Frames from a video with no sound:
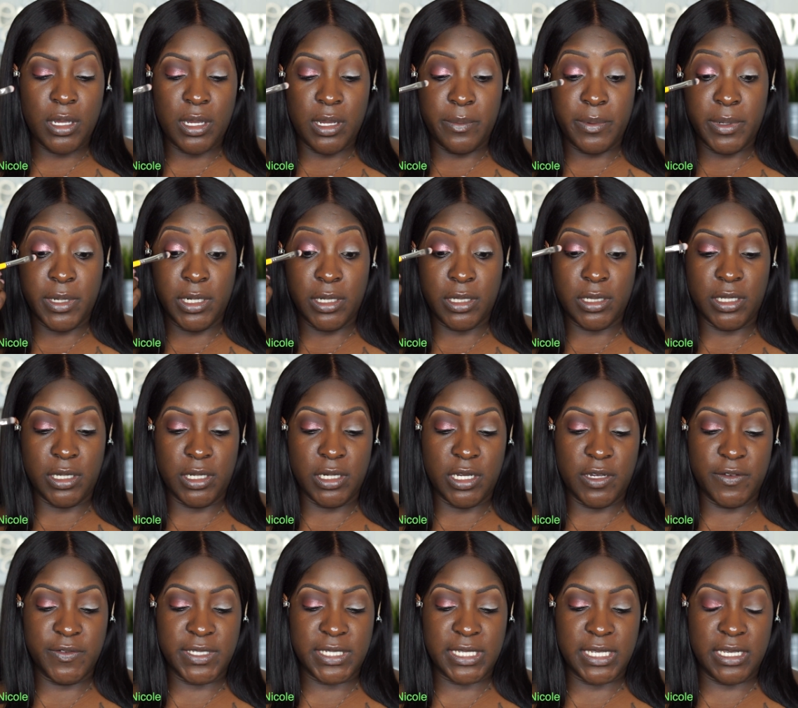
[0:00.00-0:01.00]
I'm going to clean
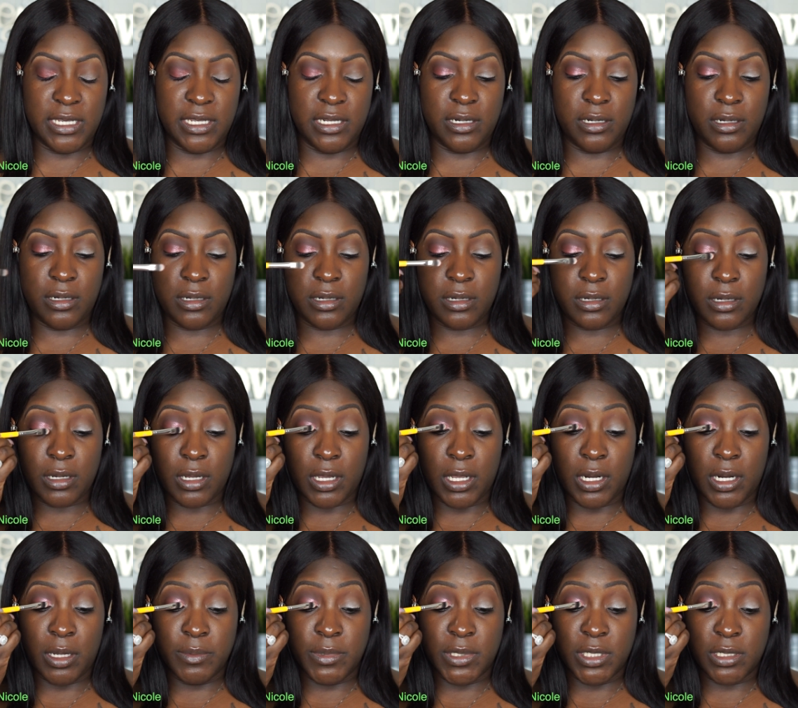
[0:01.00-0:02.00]
off skin,
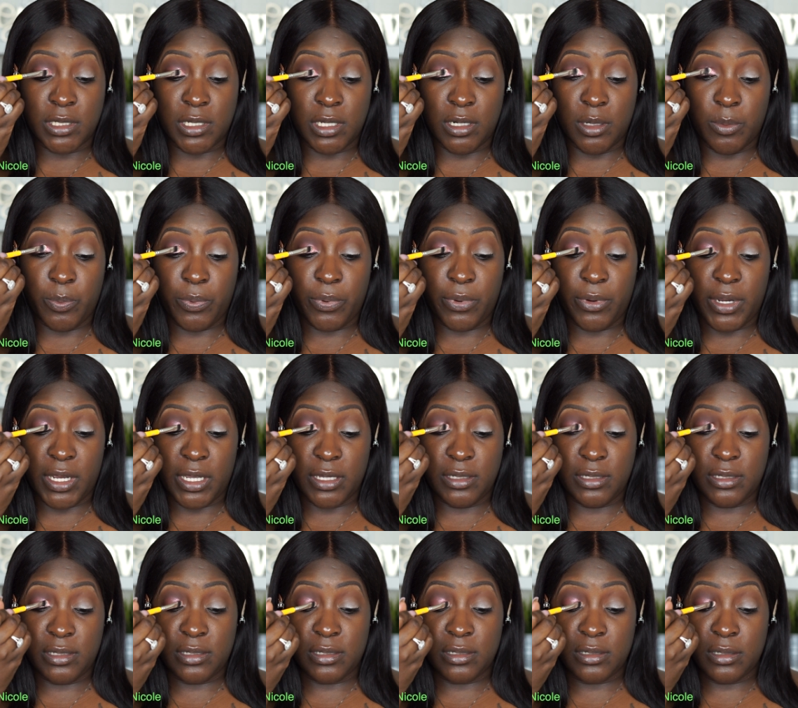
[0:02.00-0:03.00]
and I'm just going to
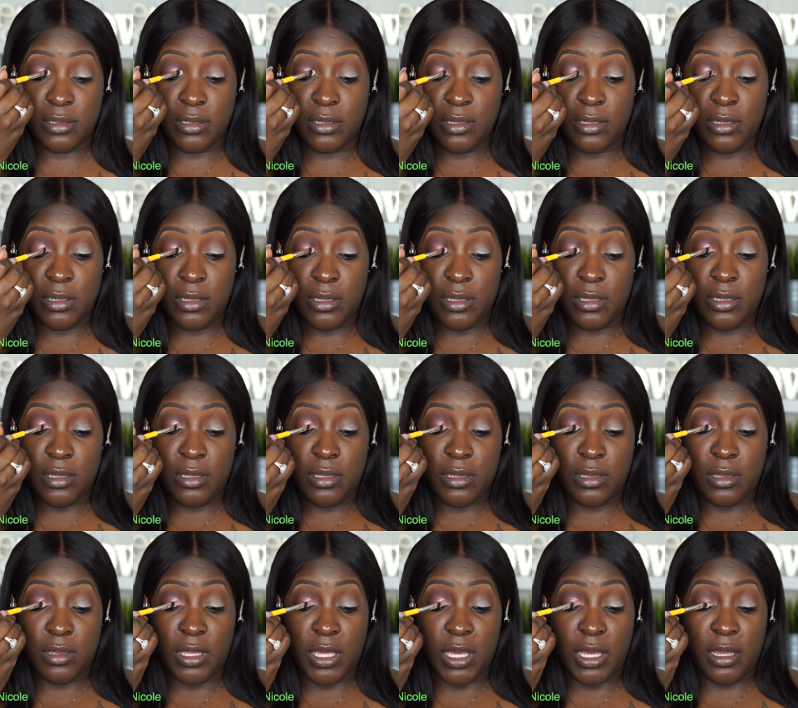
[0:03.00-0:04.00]
press
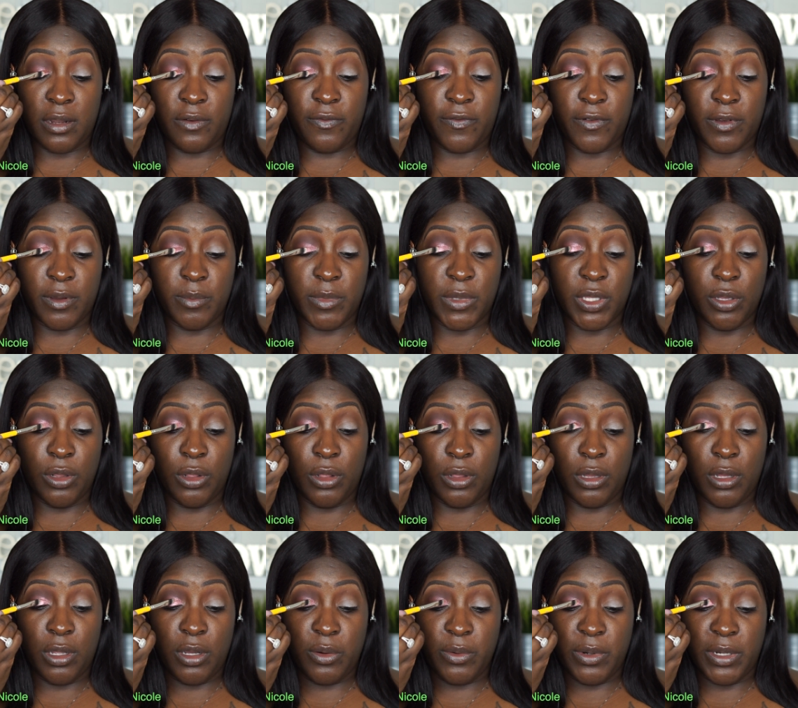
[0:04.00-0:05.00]
that from the
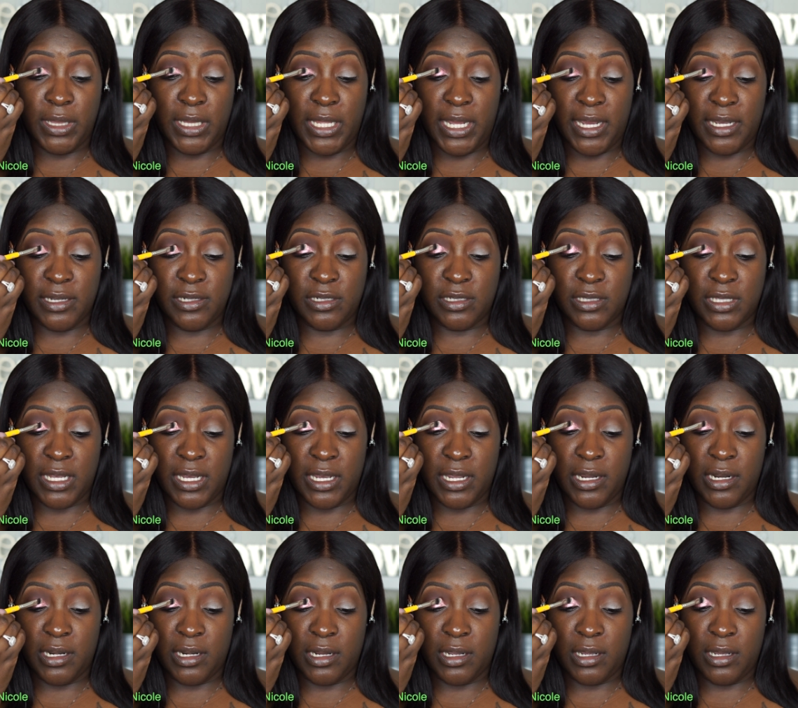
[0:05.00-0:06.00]
lower lash
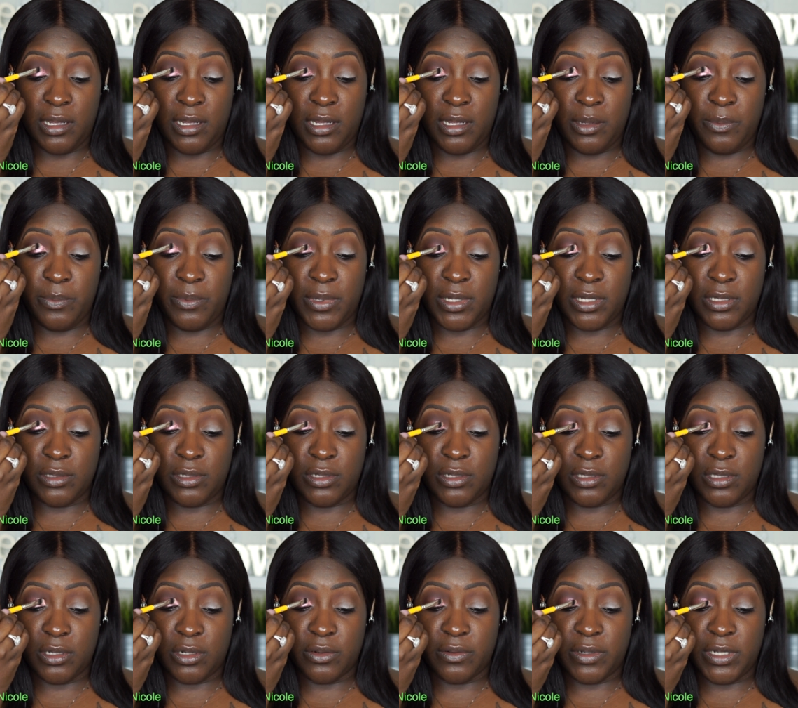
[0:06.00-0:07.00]
line up
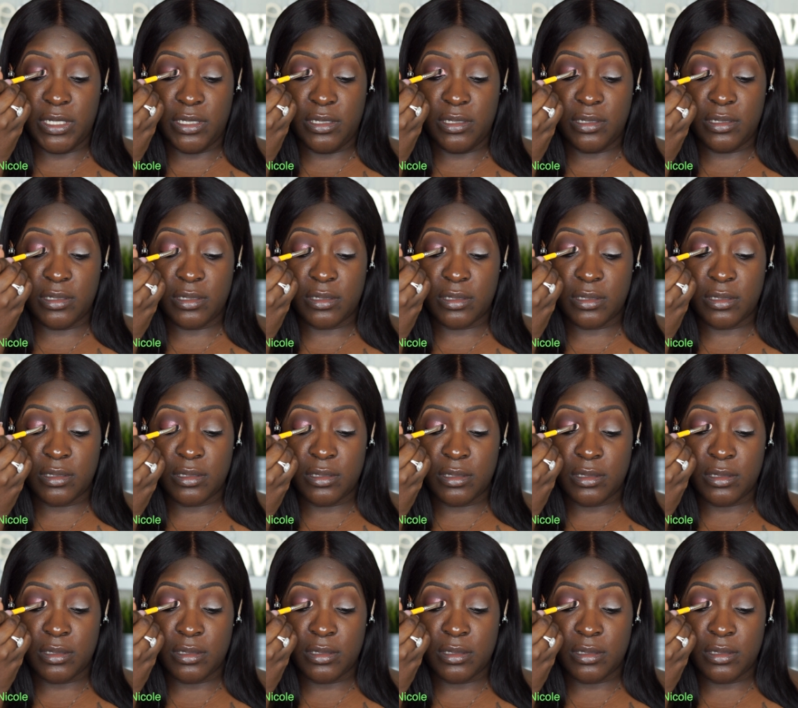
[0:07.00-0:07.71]
into the crease.